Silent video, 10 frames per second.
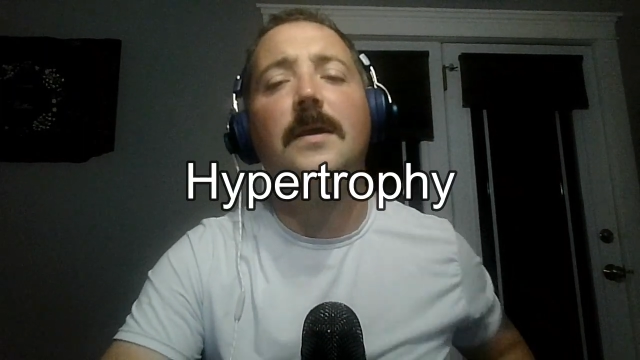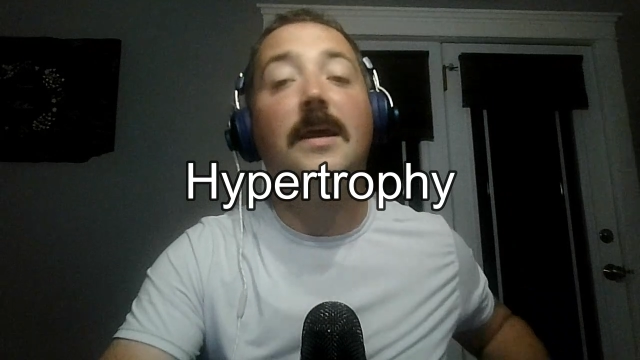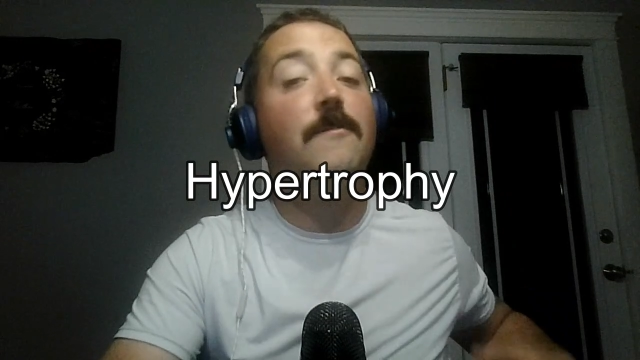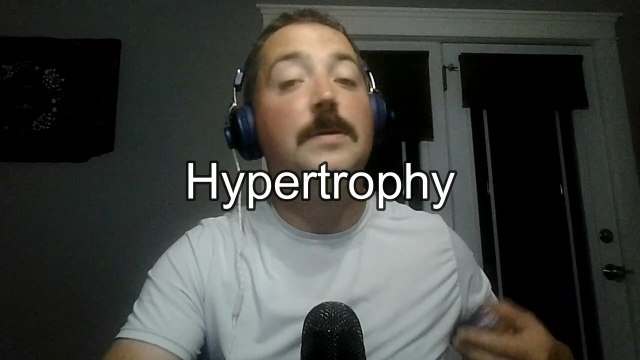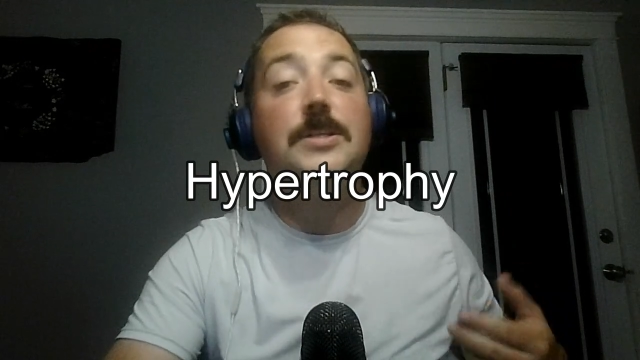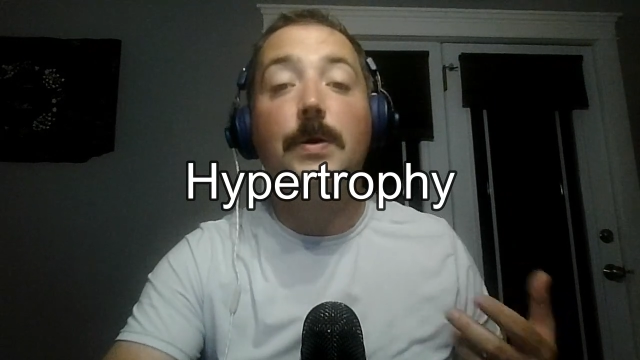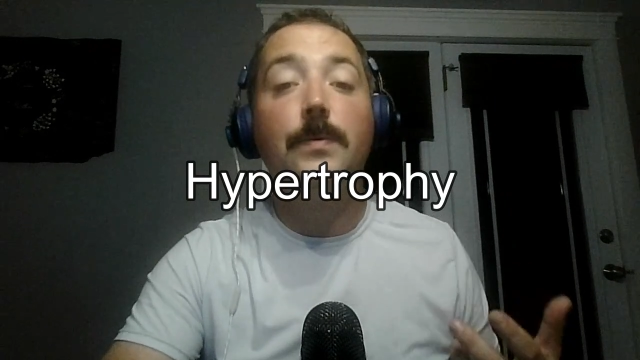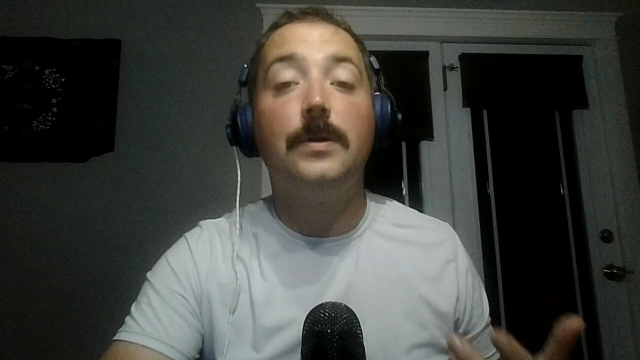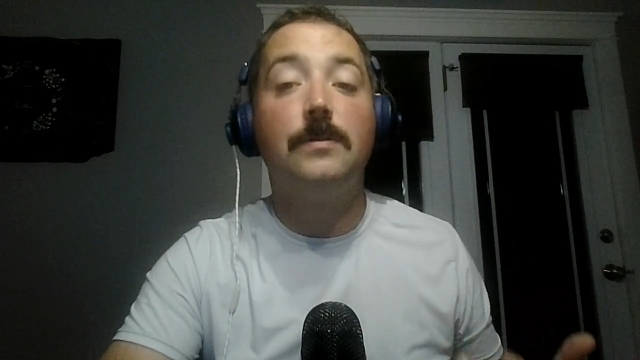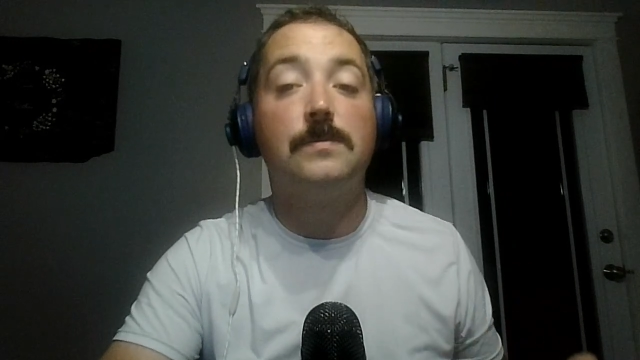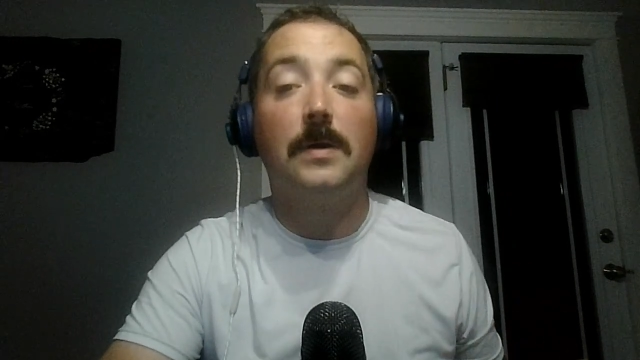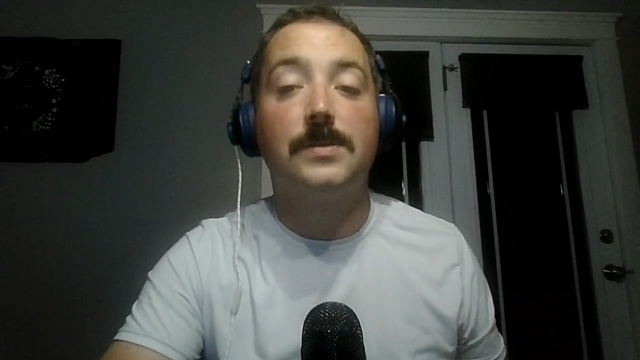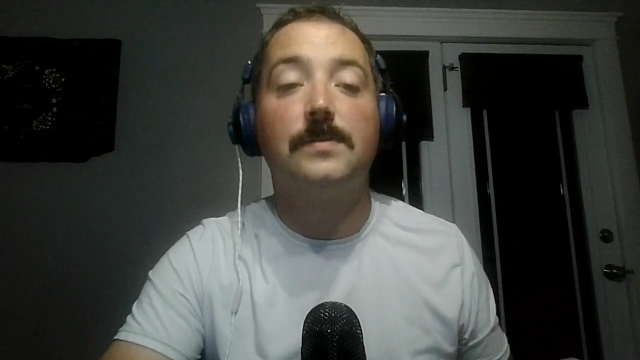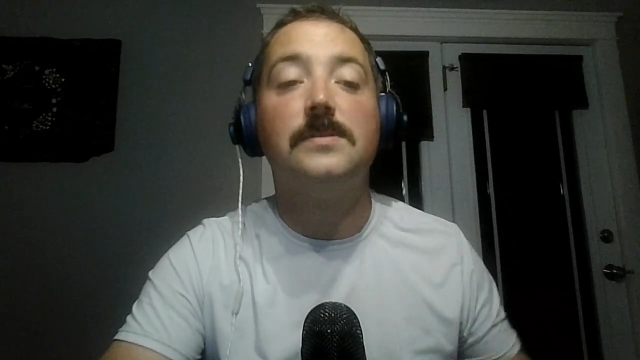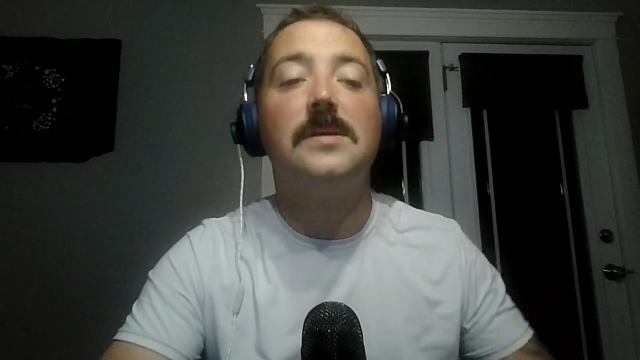If we don't use
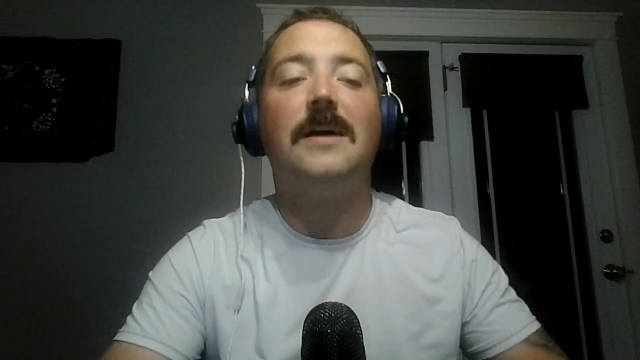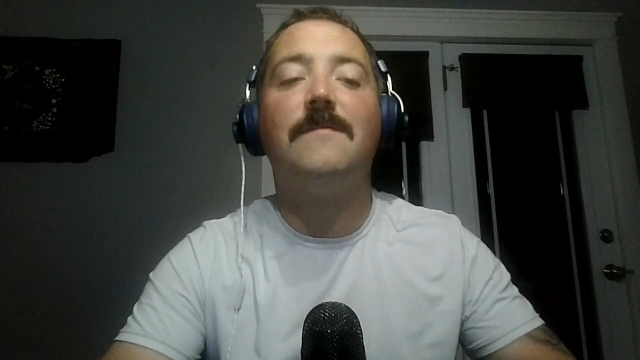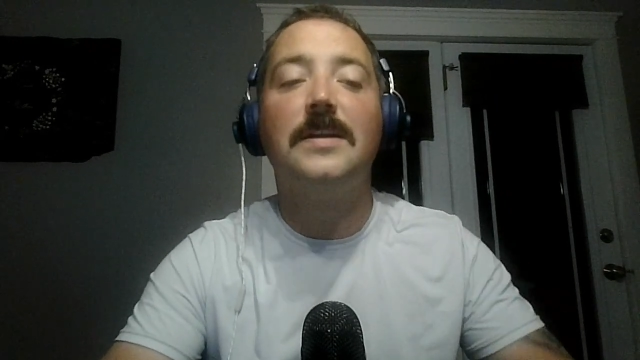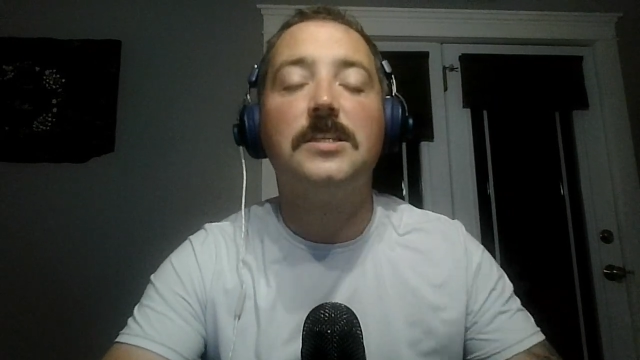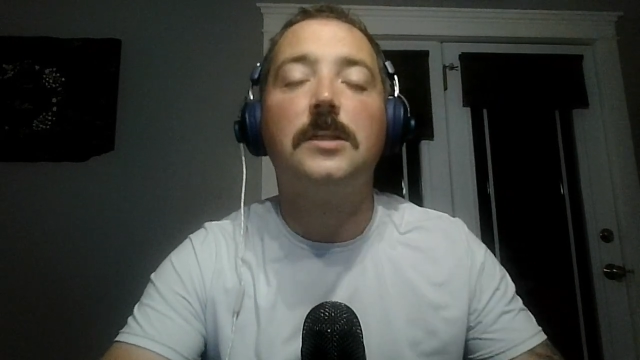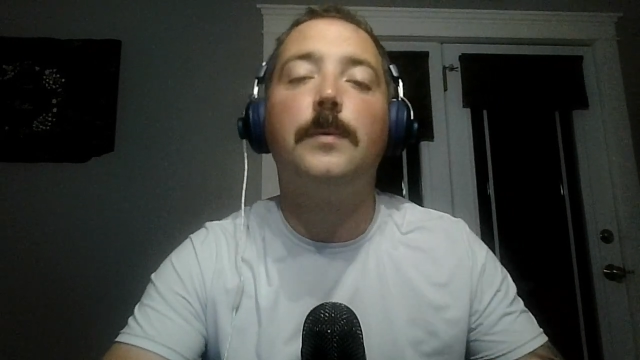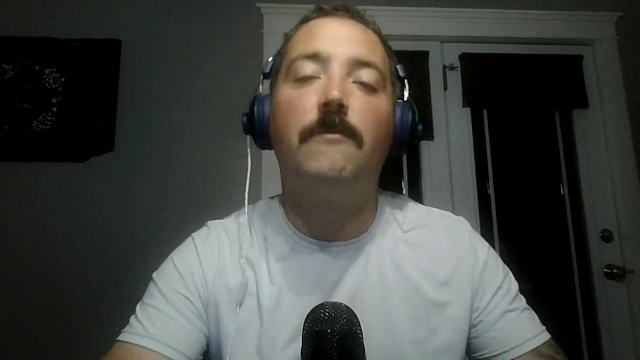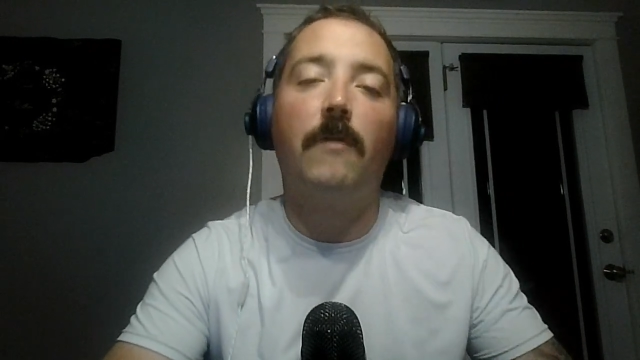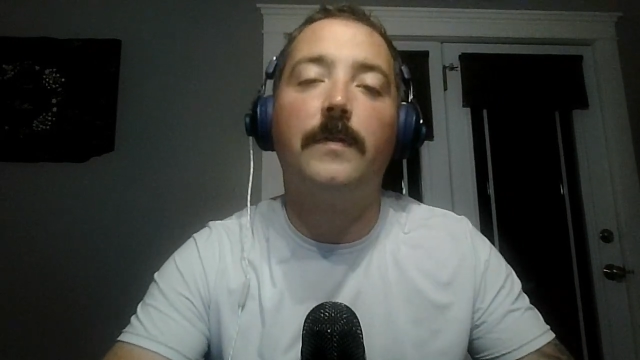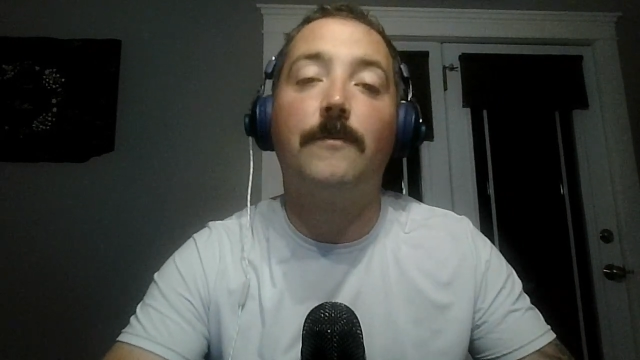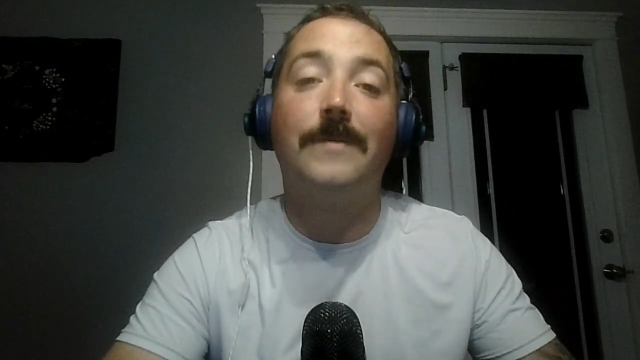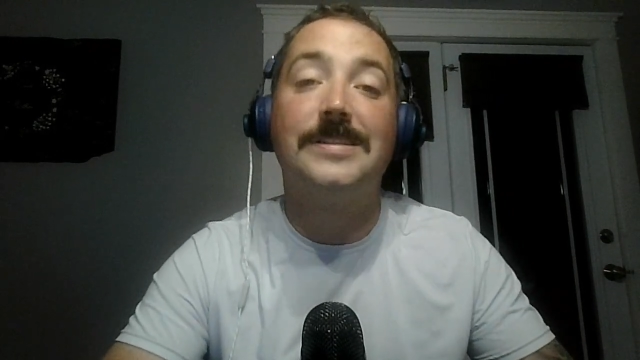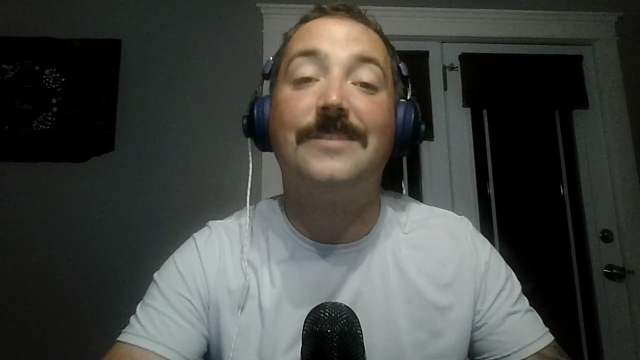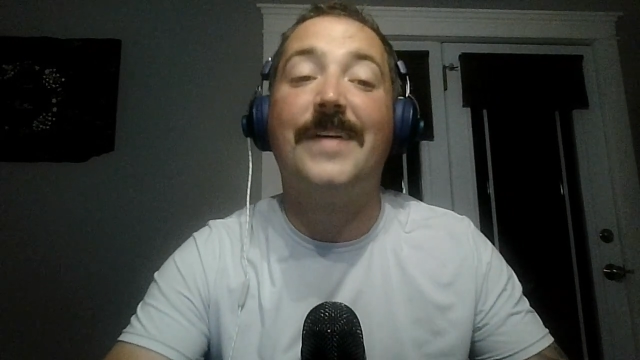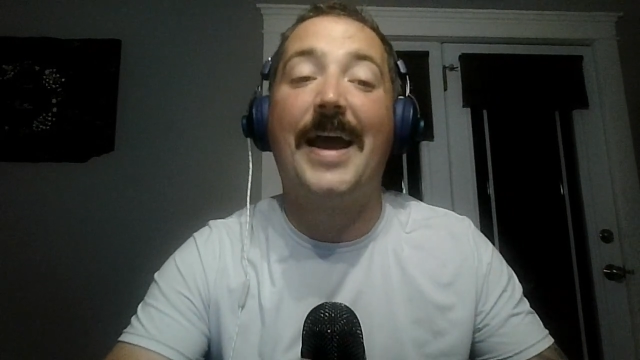muscles, eventually we run the
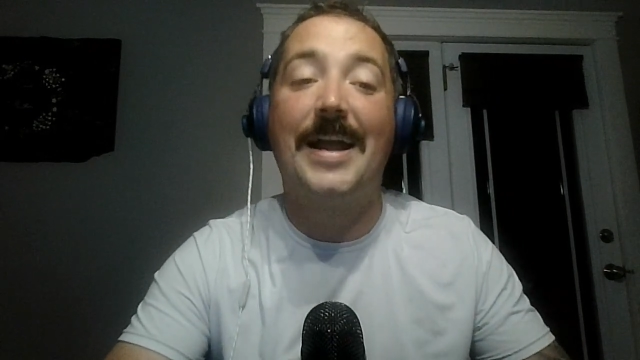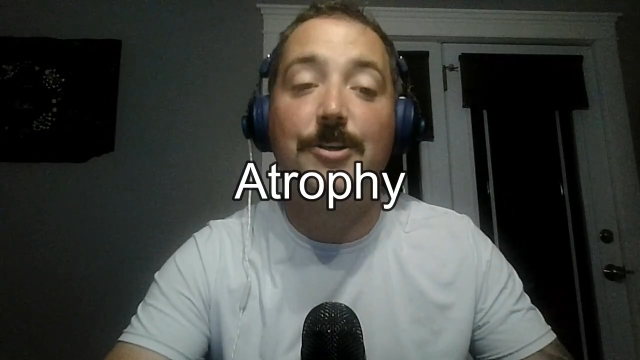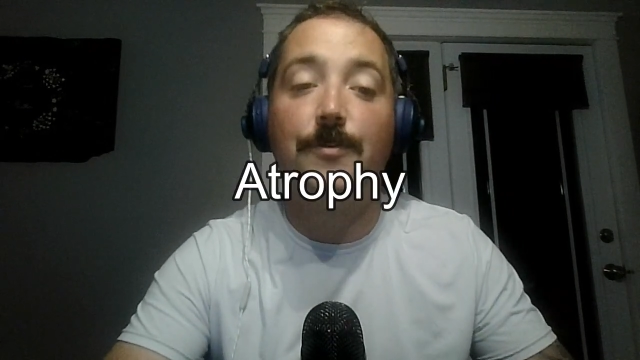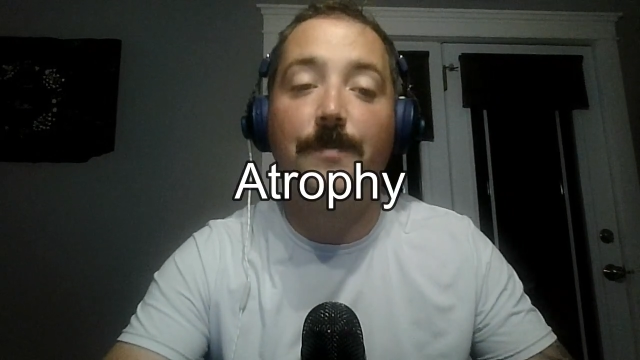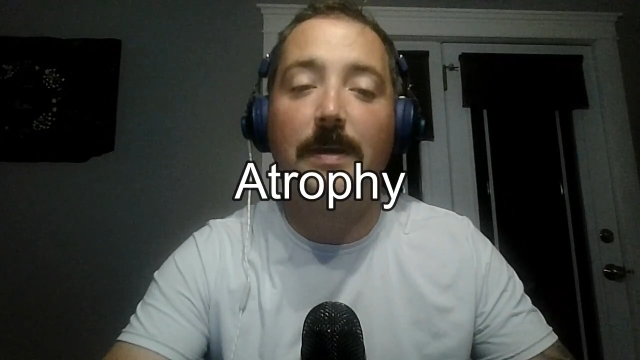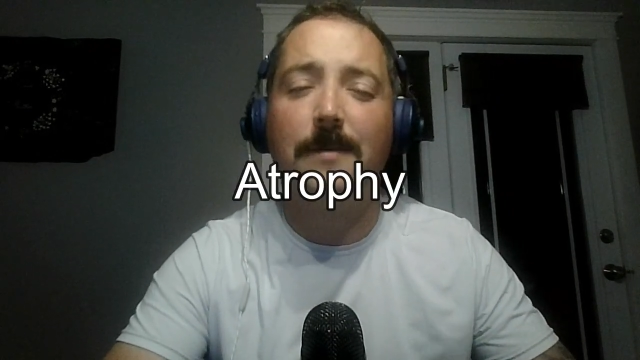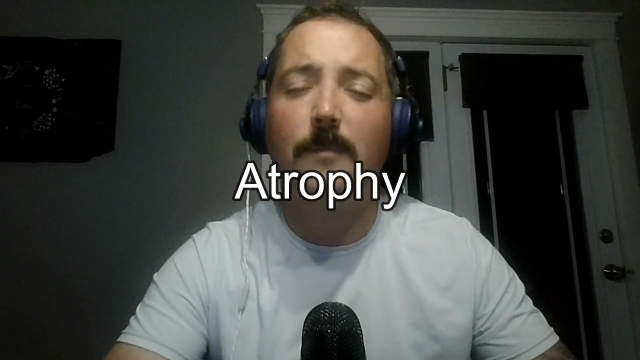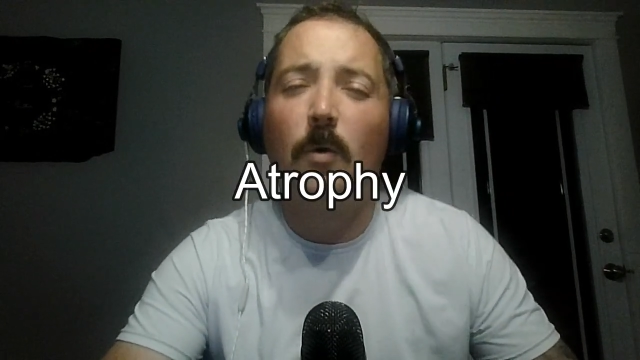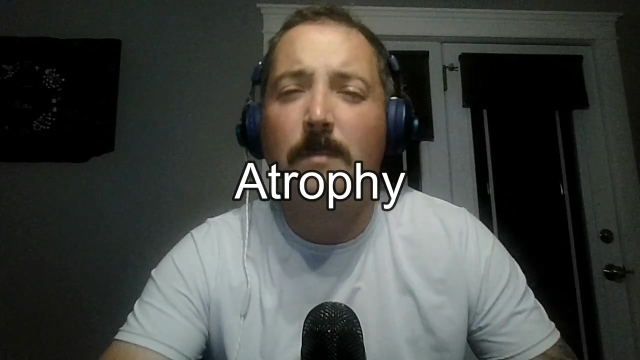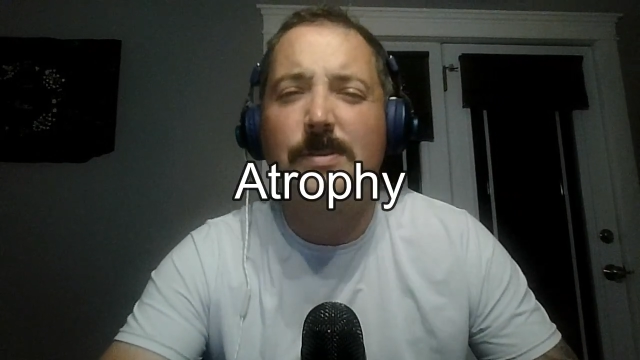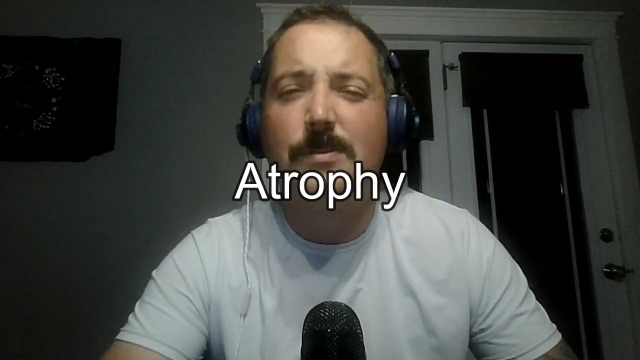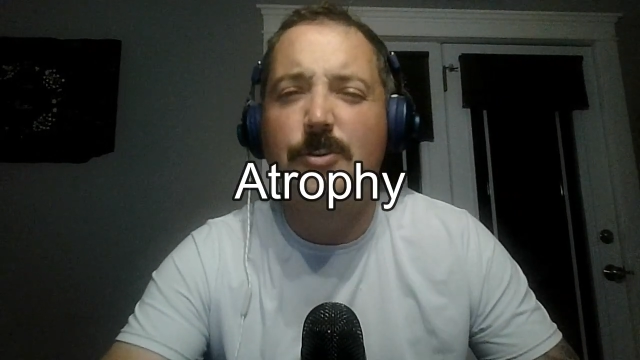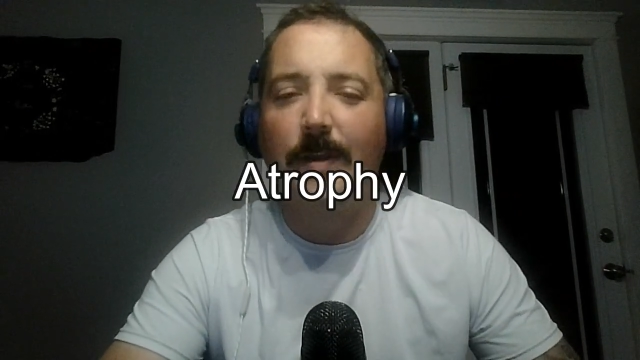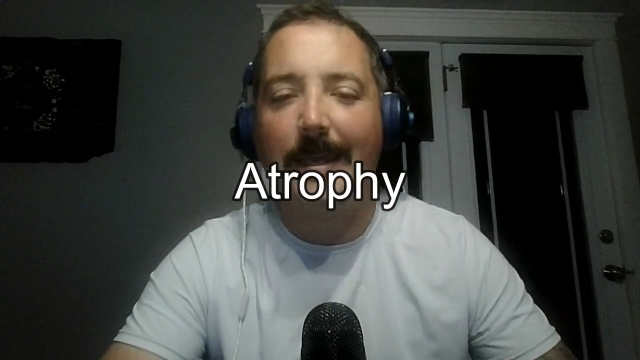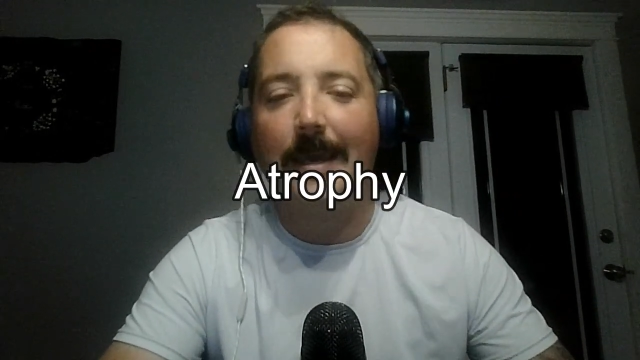risk of atrophy or muscle
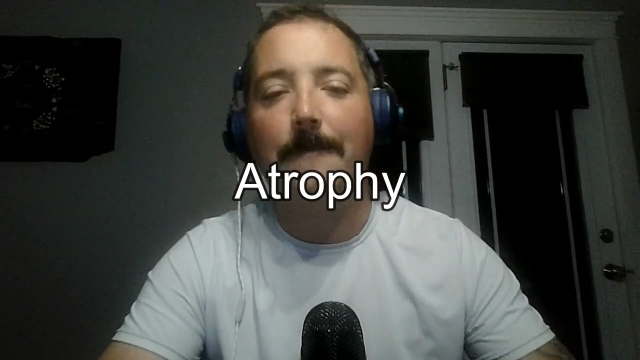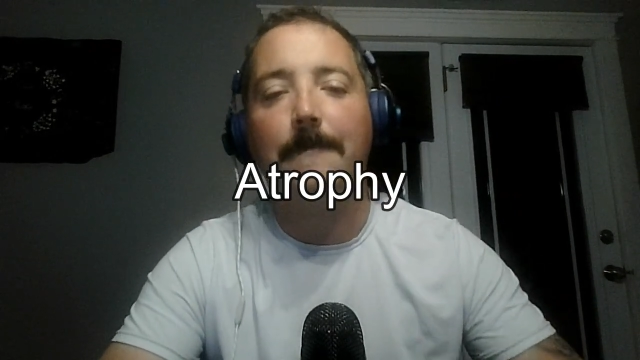shrinking.